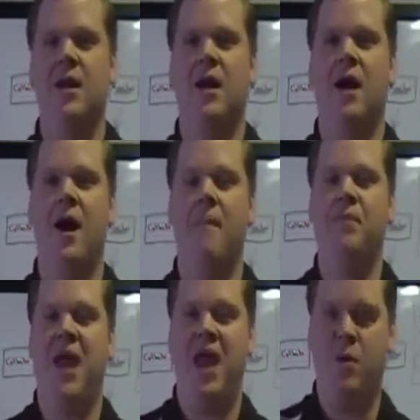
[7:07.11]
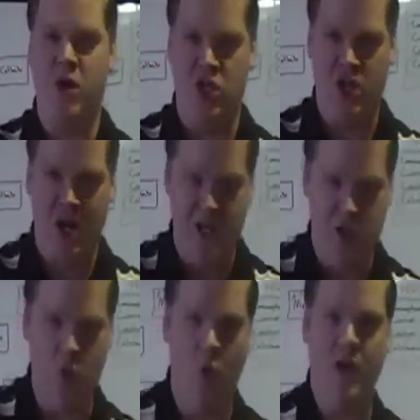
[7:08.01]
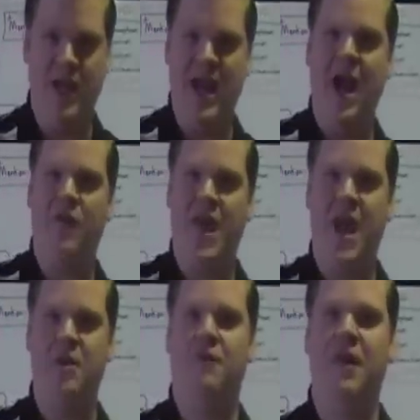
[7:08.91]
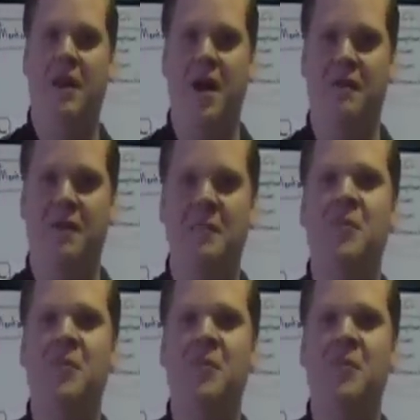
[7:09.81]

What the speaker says: And when he shut his door to get out, the handle fell off.